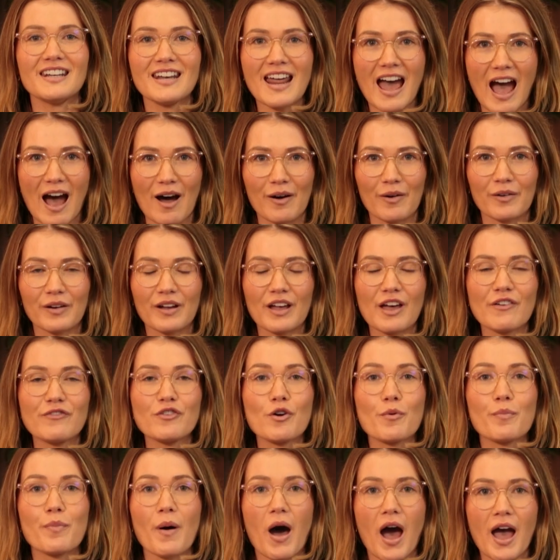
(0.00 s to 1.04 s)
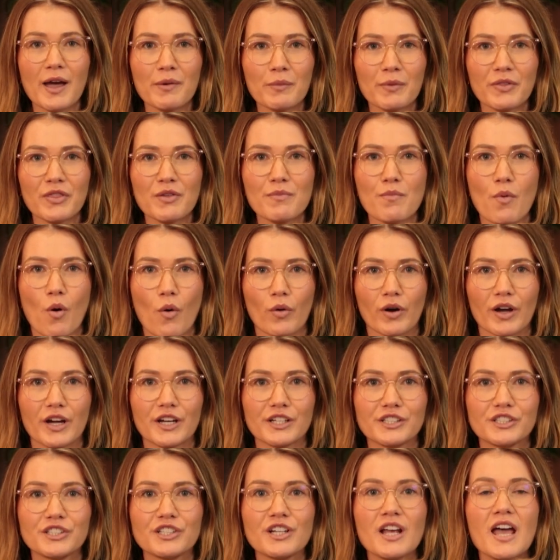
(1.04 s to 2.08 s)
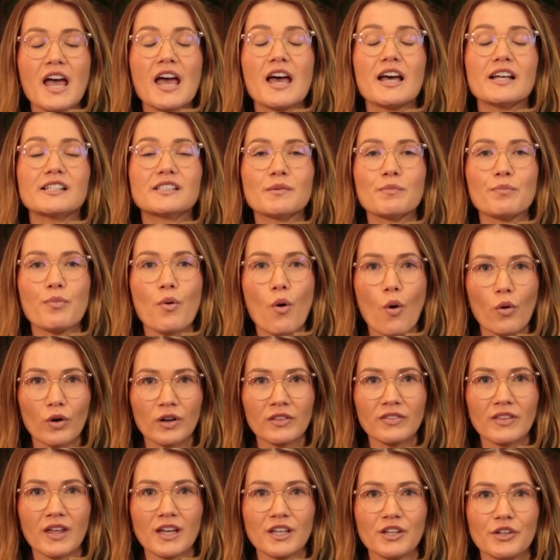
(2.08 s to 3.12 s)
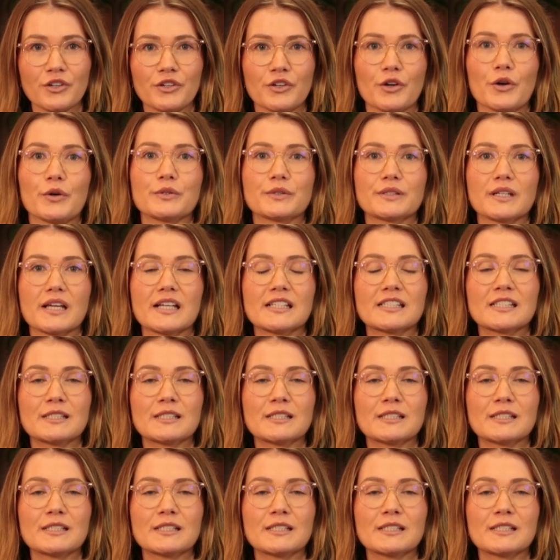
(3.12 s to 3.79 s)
Now, if you're buying with a mortgage, it's important that you use a